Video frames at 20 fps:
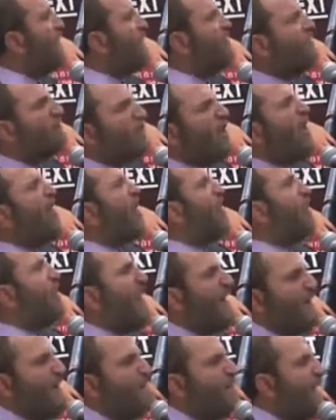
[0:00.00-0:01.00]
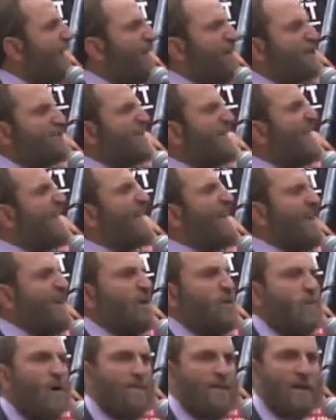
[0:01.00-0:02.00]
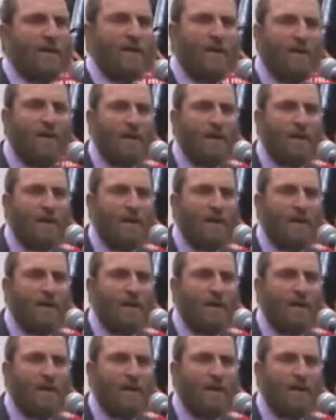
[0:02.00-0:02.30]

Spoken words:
a star running back because he had hit a woman.